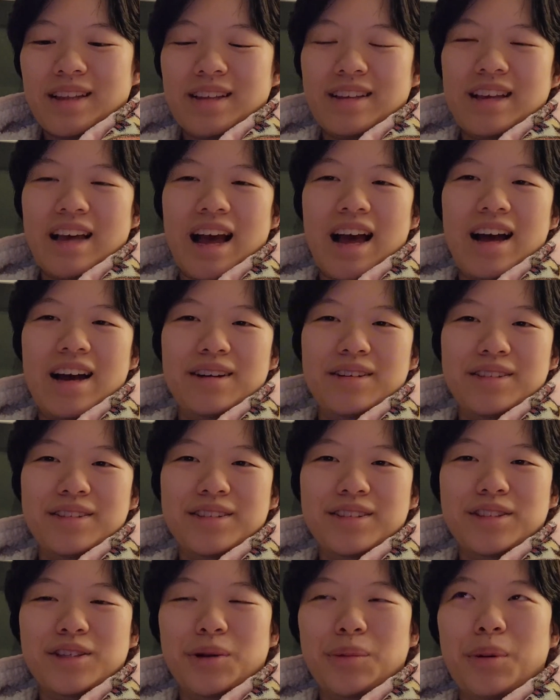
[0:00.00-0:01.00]
I was
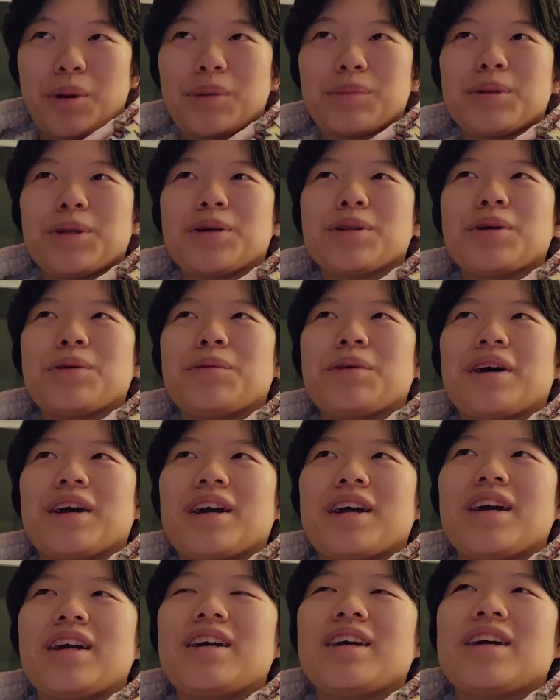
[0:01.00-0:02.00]
super blown
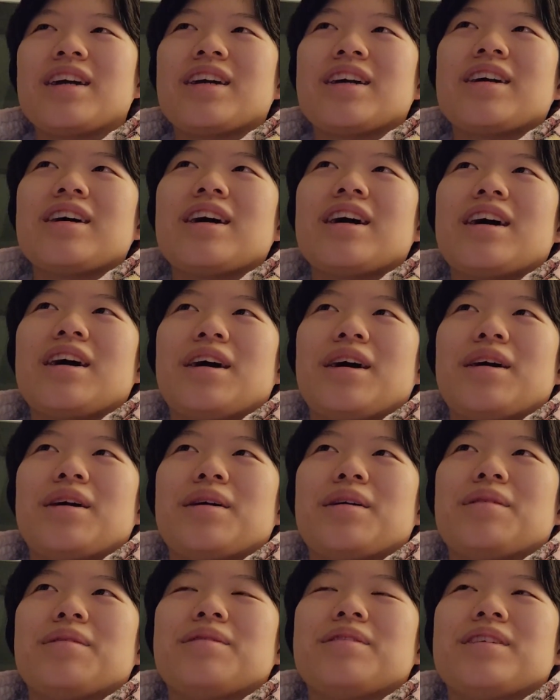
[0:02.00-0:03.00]
away.
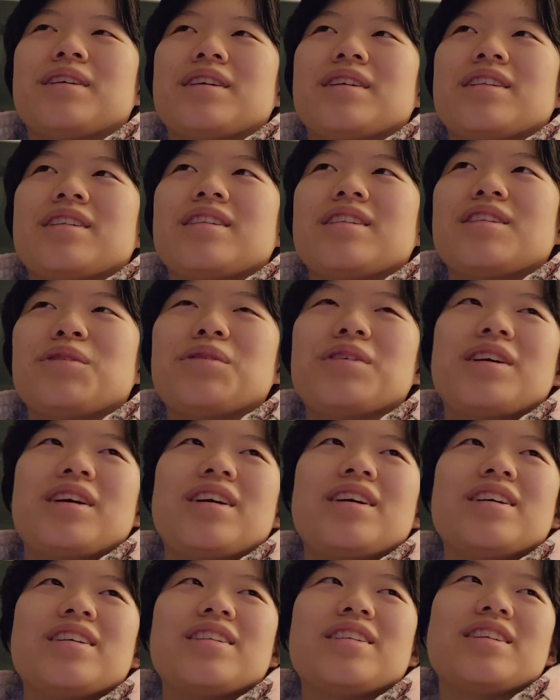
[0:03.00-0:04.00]

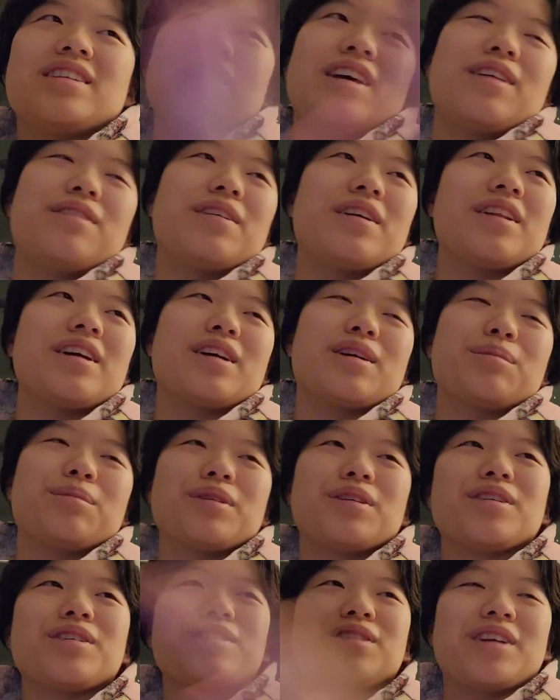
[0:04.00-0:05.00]
Low-key, the day felt like a
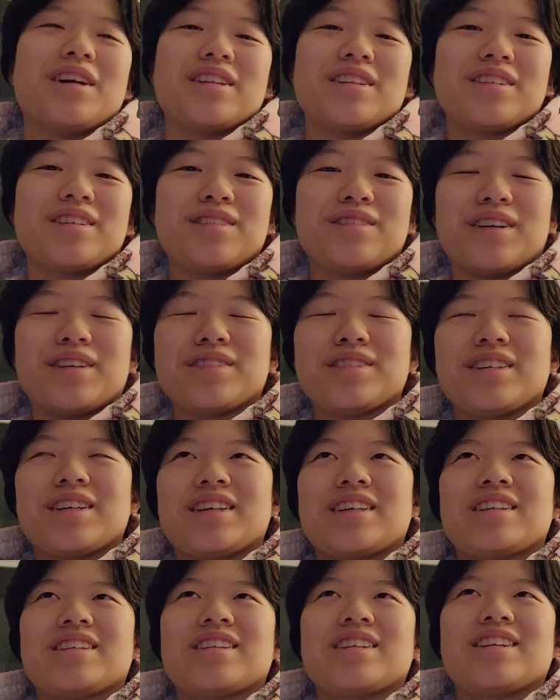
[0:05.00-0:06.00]
blur, so I don't know if
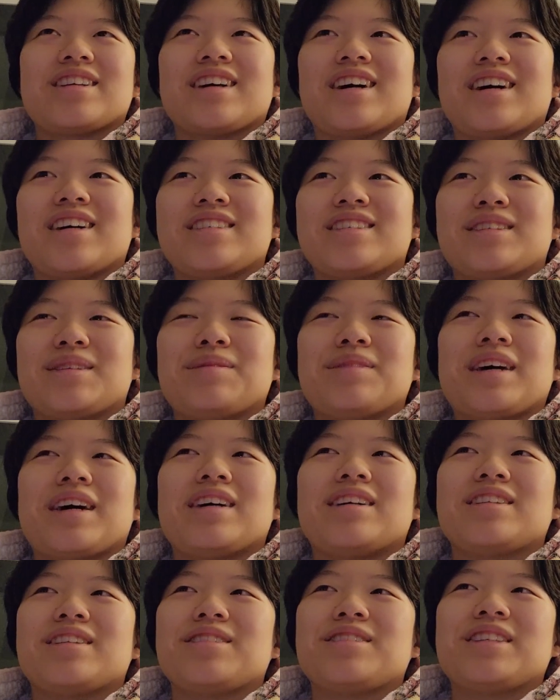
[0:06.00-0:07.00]
I seemed
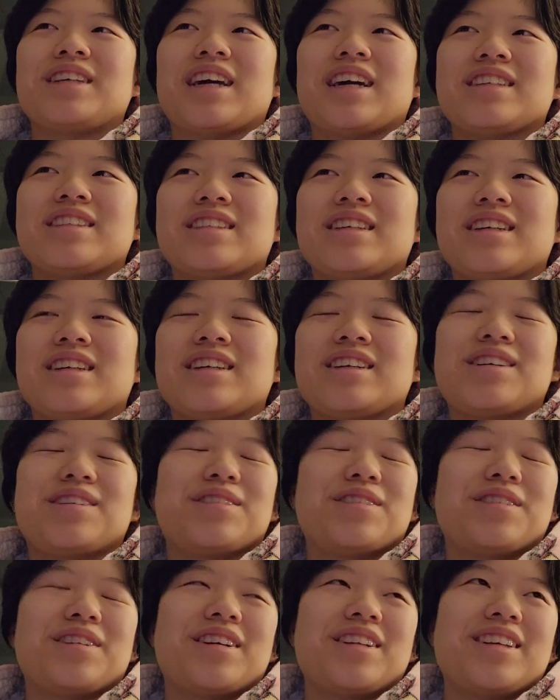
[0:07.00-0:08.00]
that enthusiastic
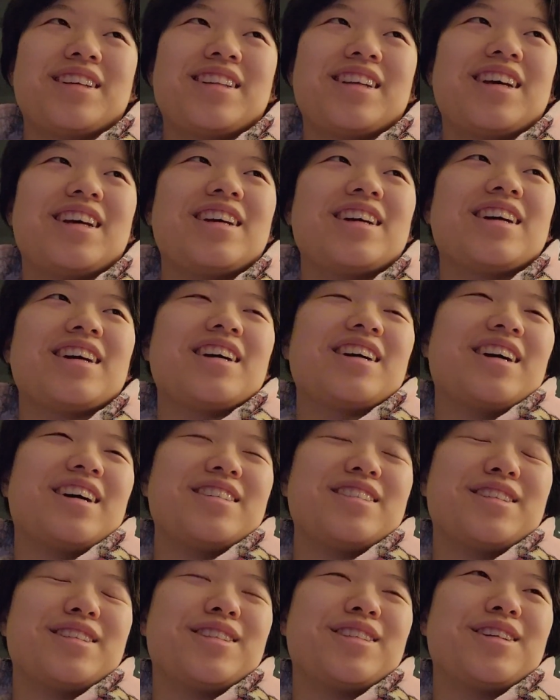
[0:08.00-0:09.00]
or anything. I
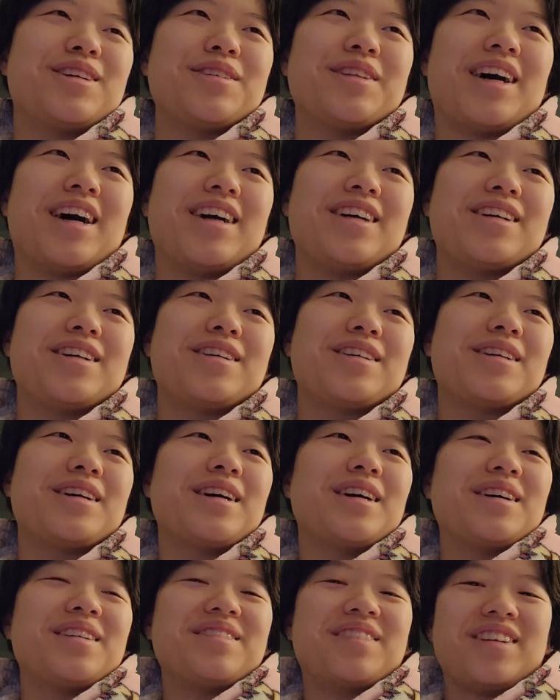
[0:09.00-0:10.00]
was just so tired,
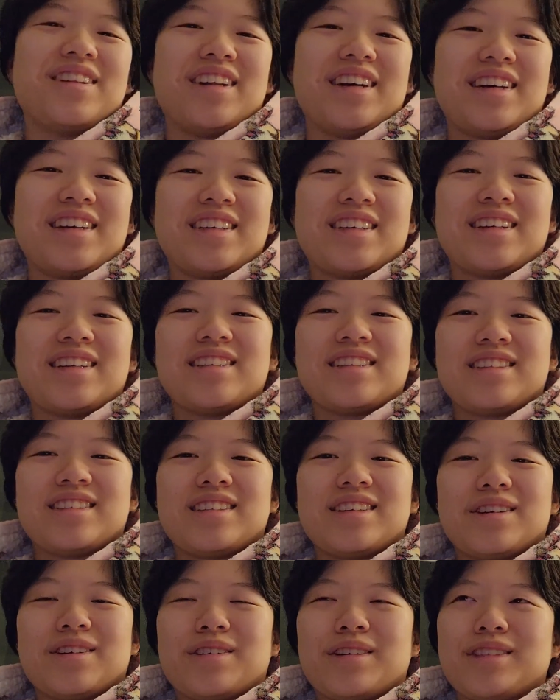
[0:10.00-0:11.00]
but like it's
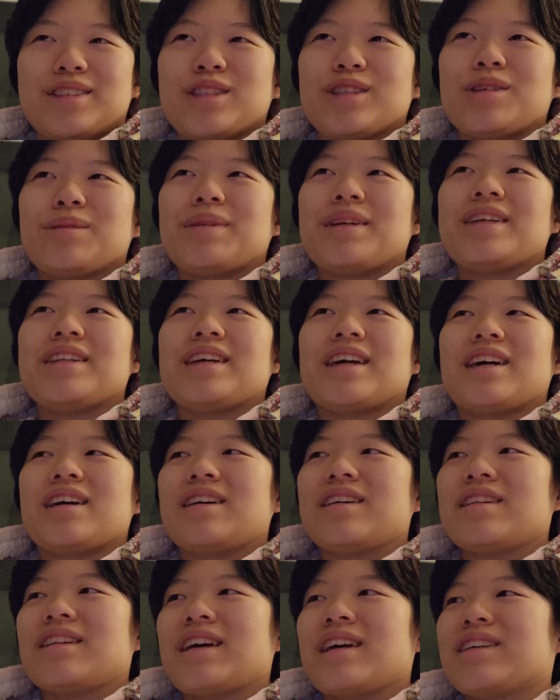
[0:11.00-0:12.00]
so crazy to me
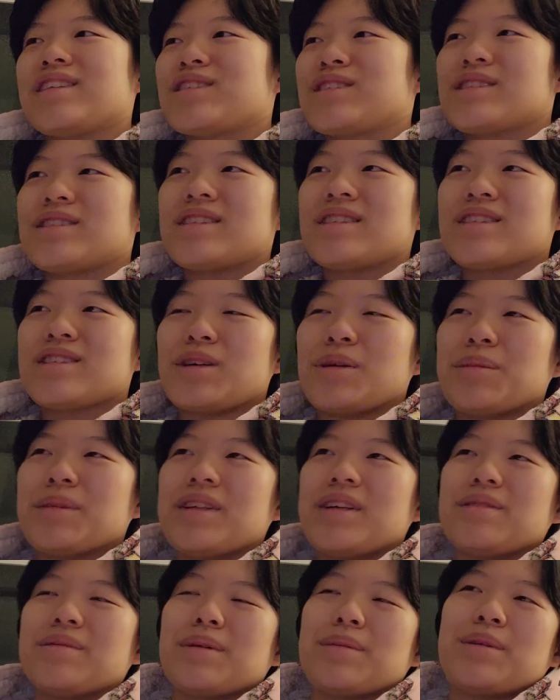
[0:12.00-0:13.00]
that like so
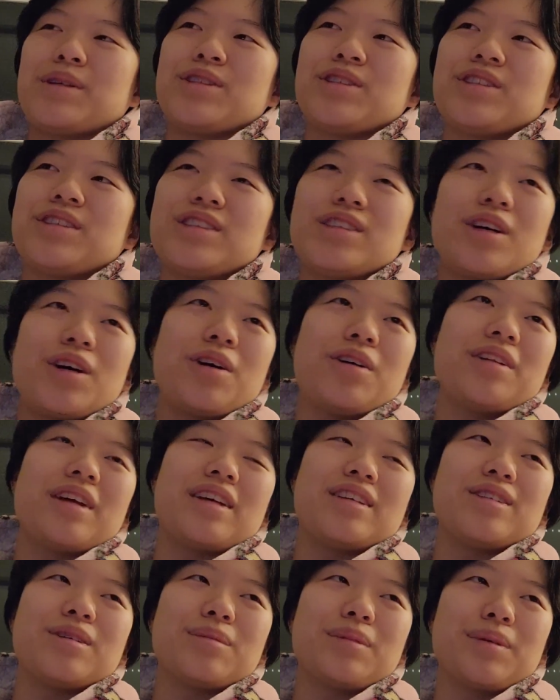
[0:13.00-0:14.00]
many of my plushies sold
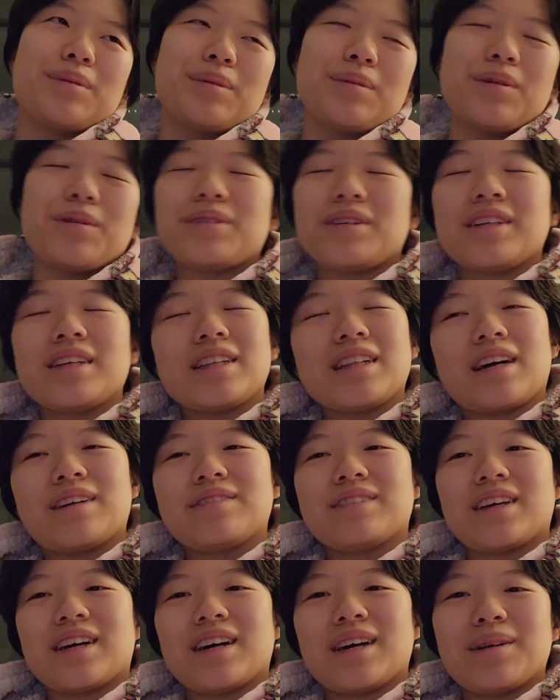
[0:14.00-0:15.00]
and so many people really
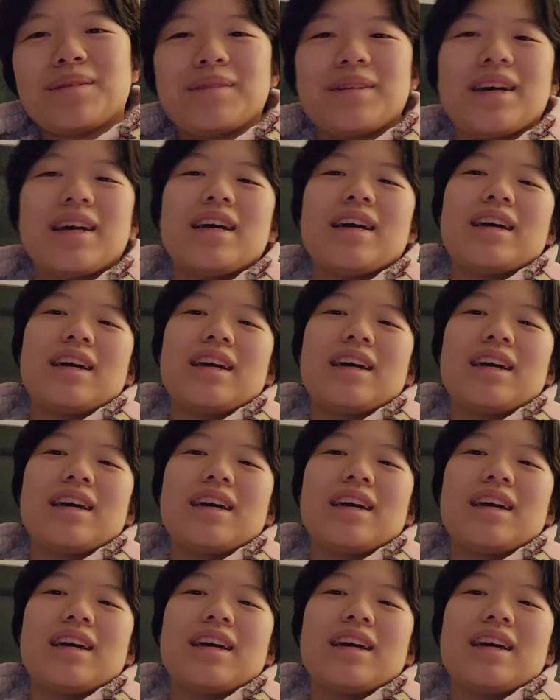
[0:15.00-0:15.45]
love them.